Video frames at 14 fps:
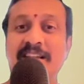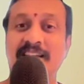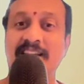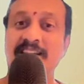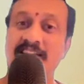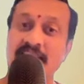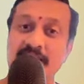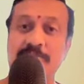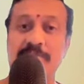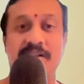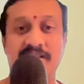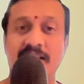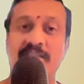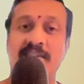They think
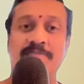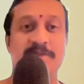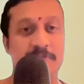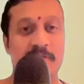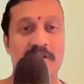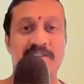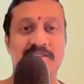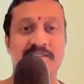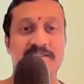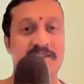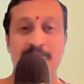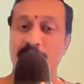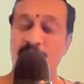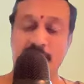Griham and Kshetram is one and the
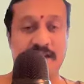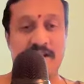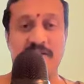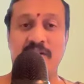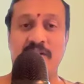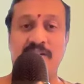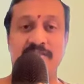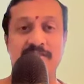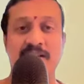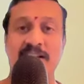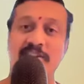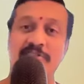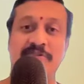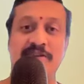same. No, they are not.
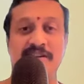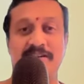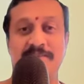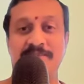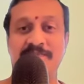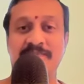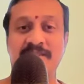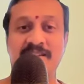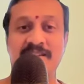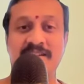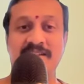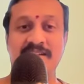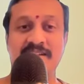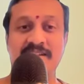They are different.
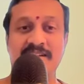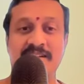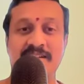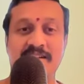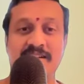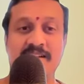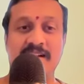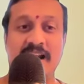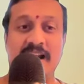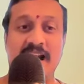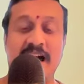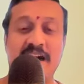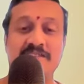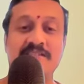
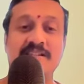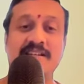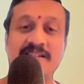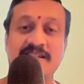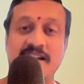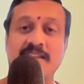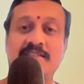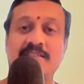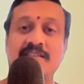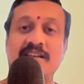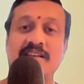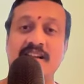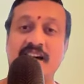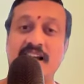Rashi Kshetra
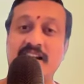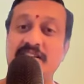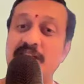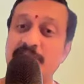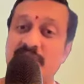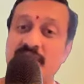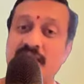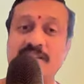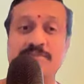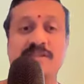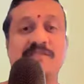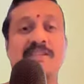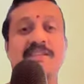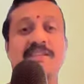Griharkshabhani
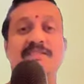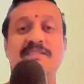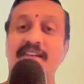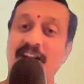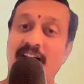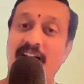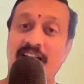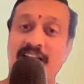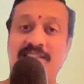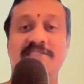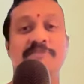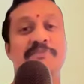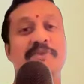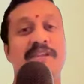Bhavanam
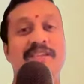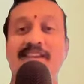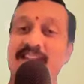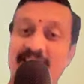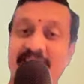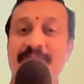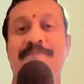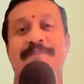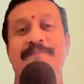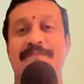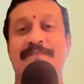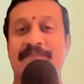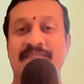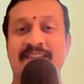Chaikartha Samvrityaya
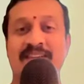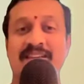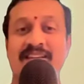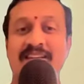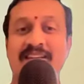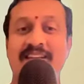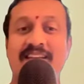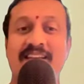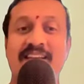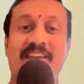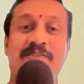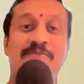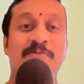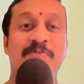
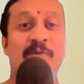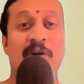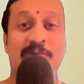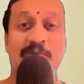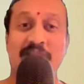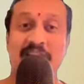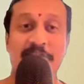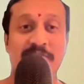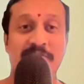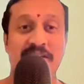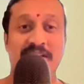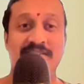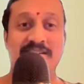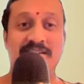is what
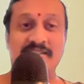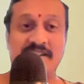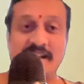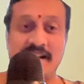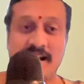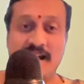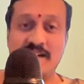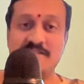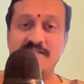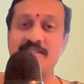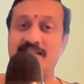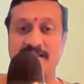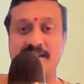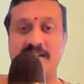Varahamira said.
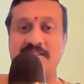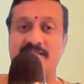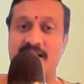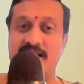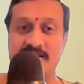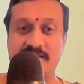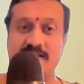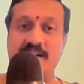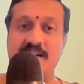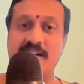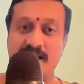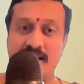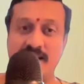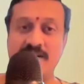Rashi, Kshetra,
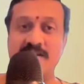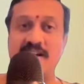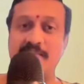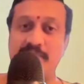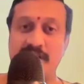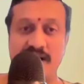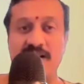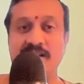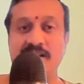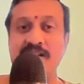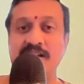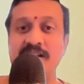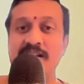Griha, Riksha, Bha.